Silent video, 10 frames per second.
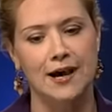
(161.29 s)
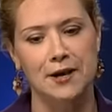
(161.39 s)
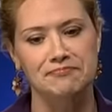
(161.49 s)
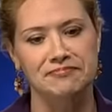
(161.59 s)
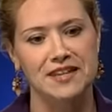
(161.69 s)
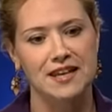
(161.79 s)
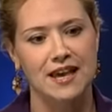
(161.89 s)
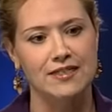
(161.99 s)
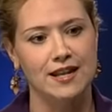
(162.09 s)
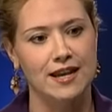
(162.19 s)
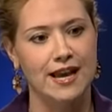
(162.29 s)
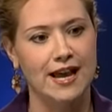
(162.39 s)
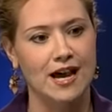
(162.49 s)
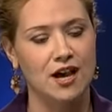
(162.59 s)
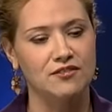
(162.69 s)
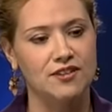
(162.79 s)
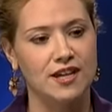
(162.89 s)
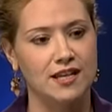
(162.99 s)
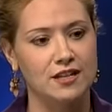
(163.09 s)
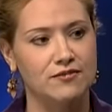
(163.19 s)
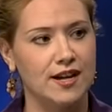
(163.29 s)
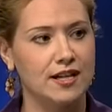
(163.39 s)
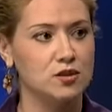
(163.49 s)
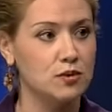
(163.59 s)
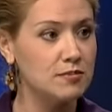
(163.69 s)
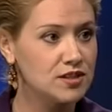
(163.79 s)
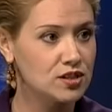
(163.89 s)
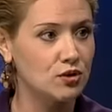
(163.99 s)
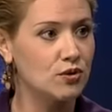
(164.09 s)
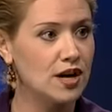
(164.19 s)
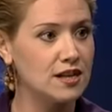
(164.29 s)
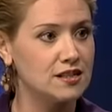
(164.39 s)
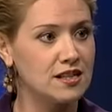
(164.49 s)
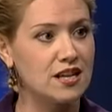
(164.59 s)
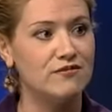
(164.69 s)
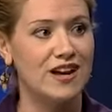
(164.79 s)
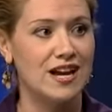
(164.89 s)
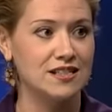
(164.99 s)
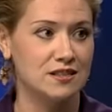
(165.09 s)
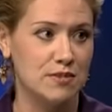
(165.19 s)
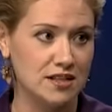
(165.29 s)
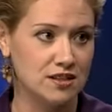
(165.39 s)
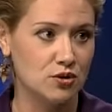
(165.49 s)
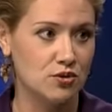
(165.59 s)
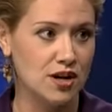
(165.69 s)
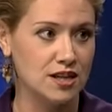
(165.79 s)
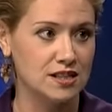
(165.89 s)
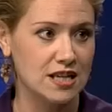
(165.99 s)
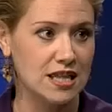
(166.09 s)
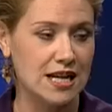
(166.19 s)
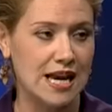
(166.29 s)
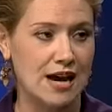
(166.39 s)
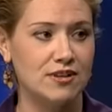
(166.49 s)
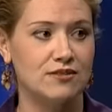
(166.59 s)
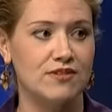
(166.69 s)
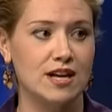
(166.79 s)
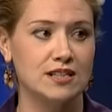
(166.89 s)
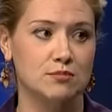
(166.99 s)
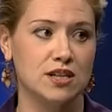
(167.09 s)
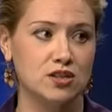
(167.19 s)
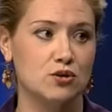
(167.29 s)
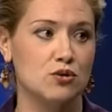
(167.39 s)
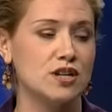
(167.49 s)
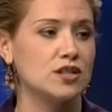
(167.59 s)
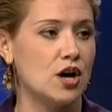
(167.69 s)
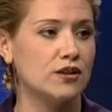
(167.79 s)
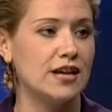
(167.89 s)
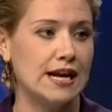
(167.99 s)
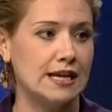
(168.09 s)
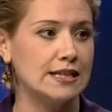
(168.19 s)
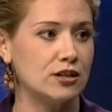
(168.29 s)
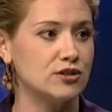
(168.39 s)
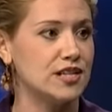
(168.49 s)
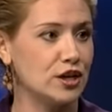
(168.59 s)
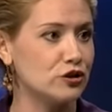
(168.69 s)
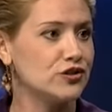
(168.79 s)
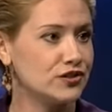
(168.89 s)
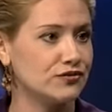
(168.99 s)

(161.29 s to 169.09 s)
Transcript: um, and then I have an advanced women's chorus, an advanced men's chorus, and then I have an advanced mixed chorus called the Annandale Singers.